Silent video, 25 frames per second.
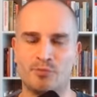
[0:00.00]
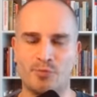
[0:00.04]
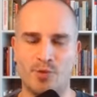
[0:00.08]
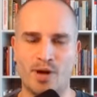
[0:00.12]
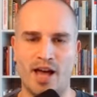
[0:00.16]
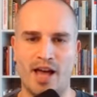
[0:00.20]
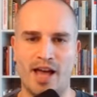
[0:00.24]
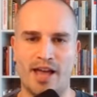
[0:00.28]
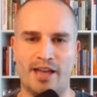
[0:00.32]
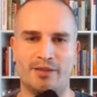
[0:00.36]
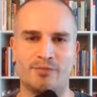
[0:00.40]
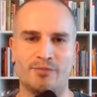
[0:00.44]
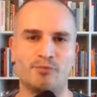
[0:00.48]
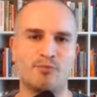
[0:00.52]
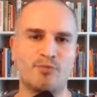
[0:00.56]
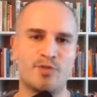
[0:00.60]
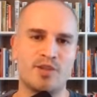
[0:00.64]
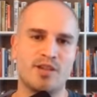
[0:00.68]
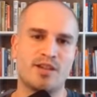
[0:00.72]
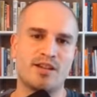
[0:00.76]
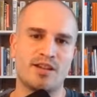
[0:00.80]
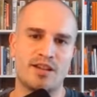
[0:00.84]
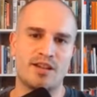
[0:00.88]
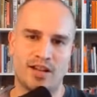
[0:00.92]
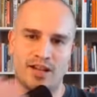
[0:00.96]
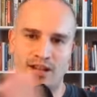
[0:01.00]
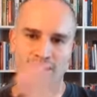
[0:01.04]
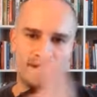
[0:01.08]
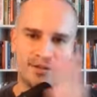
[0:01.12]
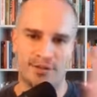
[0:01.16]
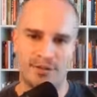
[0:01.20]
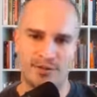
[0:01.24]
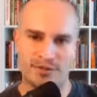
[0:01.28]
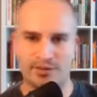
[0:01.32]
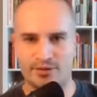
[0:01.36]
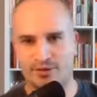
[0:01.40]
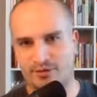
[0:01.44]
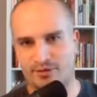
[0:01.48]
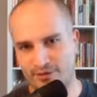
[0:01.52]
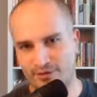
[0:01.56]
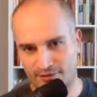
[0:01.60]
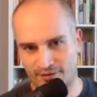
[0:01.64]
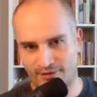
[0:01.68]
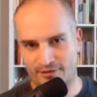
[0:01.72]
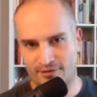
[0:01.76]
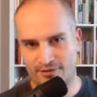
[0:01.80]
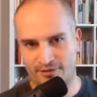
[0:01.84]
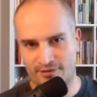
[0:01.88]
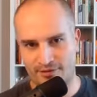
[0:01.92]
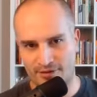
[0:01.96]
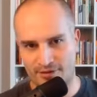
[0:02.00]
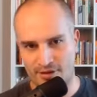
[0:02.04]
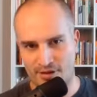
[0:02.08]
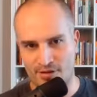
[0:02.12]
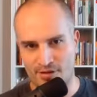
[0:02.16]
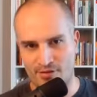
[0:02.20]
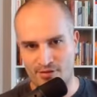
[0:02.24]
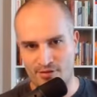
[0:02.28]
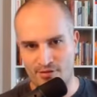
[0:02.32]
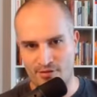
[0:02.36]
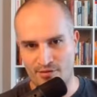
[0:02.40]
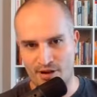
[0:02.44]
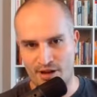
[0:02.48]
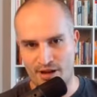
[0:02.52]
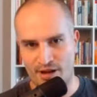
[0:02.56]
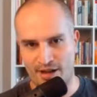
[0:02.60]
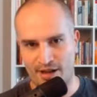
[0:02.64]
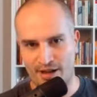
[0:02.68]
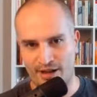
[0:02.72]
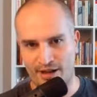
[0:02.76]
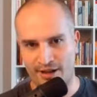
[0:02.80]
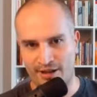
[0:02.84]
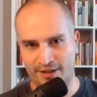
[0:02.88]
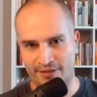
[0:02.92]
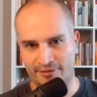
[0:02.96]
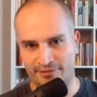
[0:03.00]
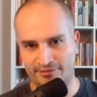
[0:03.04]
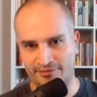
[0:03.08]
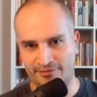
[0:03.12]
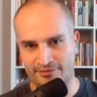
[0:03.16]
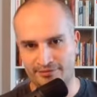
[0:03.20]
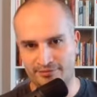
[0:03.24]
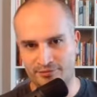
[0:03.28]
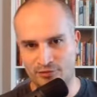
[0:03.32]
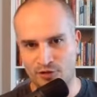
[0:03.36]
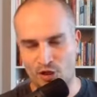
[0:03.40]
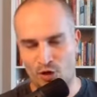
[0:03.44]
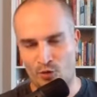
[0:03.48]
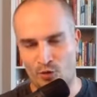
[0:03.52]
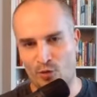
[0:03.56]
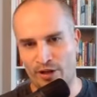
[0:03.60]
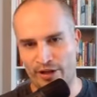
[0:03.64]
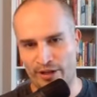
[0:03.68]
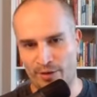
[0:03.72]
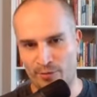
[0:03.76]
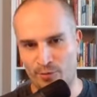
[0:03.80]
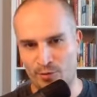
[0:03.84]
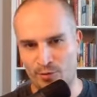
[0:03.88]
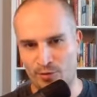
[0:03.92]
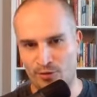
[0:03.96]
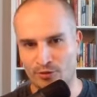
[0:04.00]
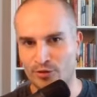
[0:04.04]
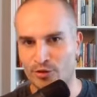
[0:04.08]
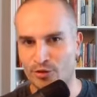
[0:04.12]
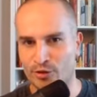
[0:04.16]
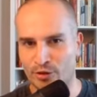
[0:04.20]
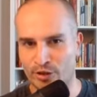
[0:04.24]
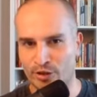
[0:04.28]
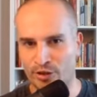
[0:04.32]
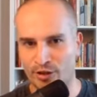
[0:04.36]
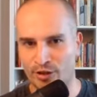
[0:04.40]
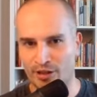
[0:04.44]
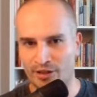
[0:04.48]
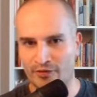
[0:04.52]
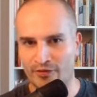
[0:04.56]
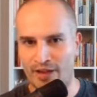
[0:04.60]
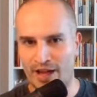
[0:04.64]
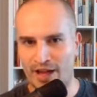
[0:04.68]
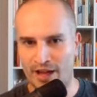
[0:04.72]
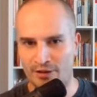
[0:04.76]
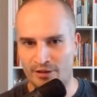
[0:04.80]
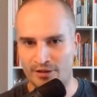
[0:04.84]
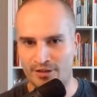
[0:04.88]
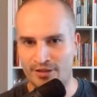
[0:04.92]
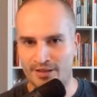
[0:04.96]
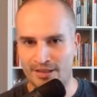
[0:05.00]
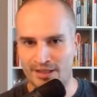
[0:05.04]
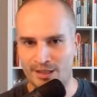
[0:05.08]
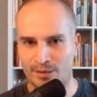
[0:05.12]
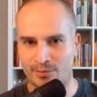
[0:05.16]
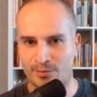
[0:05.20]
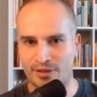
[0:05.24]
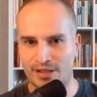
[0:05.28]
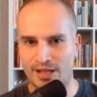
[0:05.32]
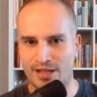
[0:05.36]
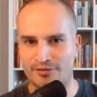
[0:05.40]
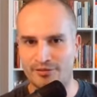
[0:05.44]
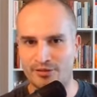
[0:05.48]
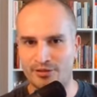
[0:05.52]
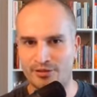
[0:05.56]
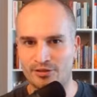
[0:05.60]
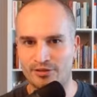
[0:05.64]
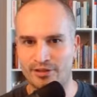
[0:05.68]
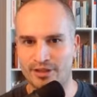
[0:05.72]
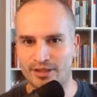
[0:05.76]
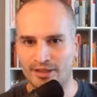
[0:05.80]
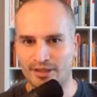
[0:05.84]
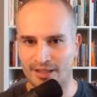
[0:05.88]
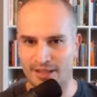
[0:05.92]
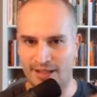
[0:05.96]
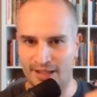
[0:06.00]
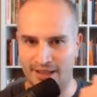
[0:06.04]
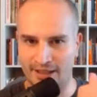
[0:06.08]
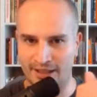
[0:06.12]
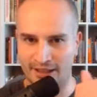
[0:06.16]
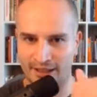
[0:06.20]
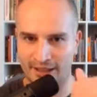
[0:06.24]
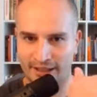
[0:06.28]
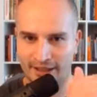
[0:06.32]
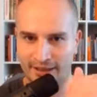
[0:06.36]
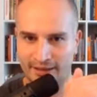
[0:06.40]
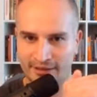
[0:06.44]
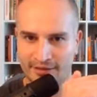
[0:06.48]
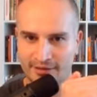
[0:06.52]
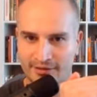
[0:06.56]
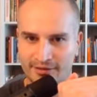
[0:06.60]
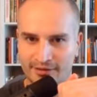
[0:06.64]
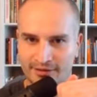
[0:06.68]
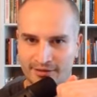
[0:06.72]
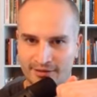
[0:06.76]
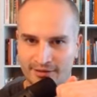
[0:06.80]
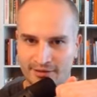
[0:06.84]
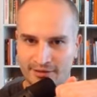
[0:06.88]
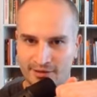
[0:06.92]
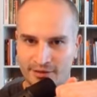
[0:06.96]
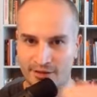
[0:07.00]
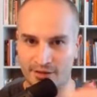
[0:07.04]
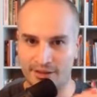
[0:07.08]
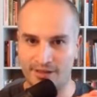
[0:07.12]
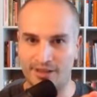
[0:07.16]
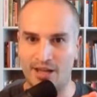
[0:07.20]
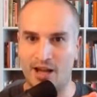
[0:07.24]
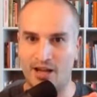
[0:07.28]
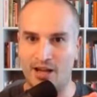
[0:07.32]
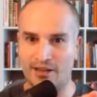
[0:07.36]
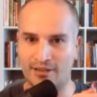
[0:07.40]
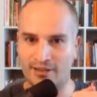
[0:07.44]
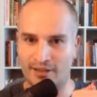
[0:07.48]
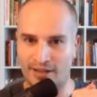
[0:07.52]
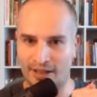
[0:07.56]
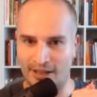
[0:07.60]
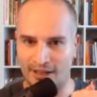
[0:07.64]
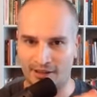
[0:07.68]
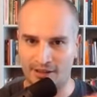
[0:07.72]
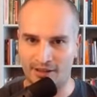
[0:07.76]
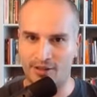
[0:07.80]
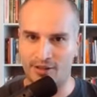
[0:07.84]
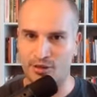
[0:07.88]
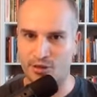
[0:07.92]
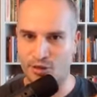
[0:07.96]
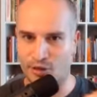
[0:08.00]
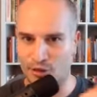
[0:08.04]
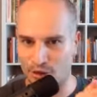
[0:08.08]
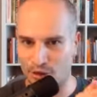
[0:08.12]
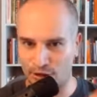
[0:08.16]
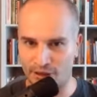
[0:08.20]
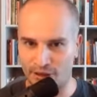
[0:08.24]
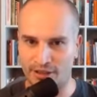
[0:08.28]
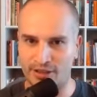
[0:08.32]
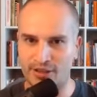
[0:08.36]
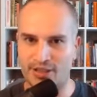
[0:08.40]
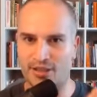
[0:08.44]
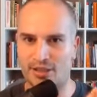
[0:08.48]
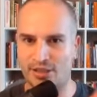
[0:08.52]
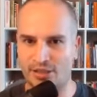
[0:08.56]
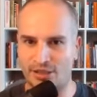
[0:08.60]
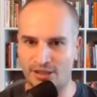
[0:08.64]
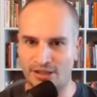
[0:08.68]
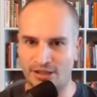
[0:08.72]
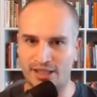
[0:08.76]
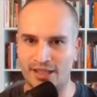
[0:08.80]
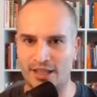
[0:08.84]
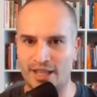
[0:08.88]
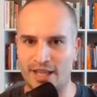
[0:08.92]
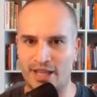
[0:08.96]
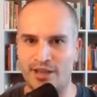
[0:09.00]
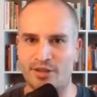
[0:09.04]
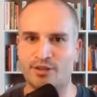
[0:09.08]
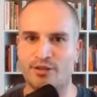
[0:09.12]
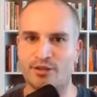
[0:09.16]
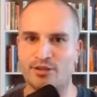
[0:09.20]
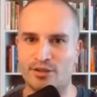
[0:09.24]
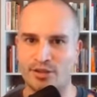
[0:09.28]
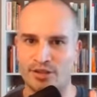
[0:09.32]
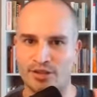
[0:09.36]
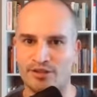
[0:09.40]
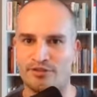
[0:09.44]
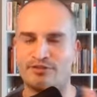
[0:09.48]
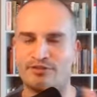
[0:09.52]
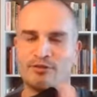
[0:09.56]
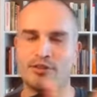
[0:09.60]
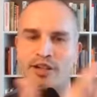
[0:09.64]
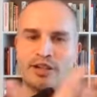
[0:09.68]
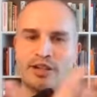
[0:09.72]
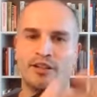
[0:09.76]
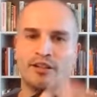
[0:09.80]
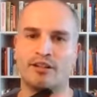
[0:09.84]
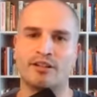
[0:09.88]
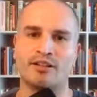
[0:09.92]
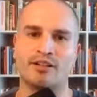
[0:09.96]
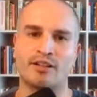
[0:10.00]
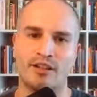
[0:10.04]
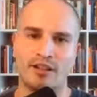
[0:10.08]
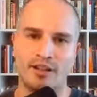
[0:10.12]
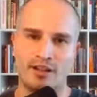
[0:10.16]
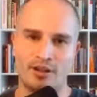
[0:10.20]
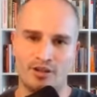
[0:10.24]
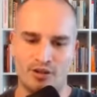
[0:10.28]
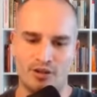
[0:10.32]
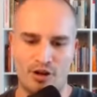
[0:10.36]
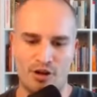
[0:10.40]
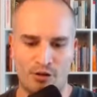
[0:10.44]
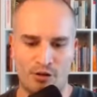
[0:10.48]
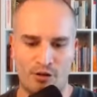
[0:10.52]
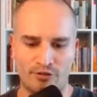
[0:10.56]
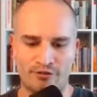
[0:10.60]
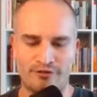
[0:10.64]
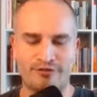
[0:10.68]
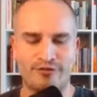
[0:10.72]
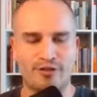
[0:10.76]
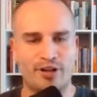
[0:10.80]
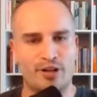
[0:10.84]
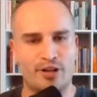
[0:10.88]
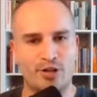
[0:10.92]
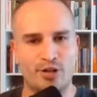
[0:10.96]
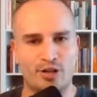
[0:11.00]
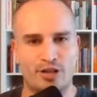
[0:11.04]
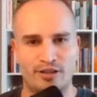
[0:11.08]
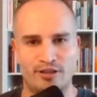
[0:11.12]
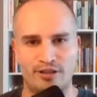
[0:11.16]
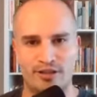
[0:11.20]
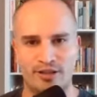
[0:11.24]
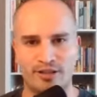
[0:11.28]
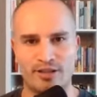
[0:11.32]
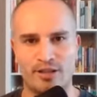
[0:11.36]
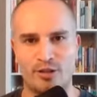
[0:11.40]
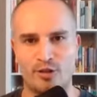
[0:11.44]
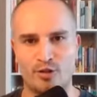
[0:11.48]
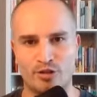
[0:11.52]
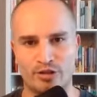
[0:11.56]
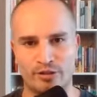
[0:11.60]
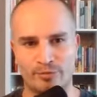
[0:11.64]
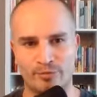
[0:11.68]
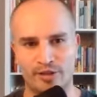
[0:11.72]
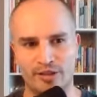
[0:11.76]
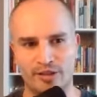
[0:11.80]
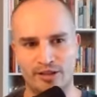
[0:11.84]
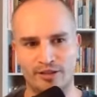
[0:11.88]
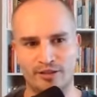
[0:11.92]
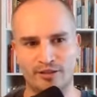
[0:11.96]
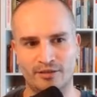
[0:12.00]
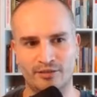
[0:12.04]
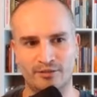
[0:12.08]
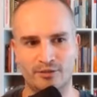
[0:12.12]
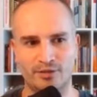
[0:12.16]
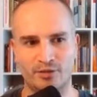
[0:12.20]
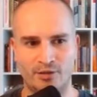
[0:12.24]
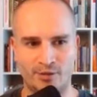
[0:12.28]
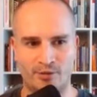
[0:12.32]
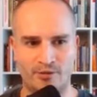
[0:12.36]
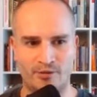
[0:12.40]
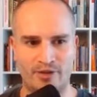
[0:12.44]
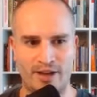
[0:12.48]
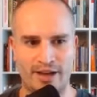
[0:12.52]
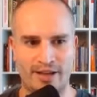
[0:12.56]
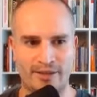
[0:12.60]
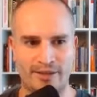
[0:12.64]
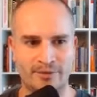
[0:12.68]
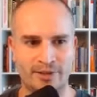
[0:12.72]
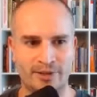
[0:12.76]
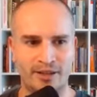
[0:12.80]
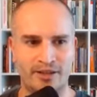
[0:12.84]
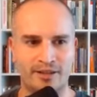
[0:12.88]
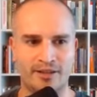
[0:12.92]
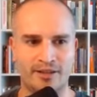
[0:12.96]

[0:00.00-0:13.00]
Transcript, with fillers: but because you uh, don't want to pull the trigger on that on some level, it's kind of like stuck and and you're starting yes. to see layers of where your own friction is contributing to that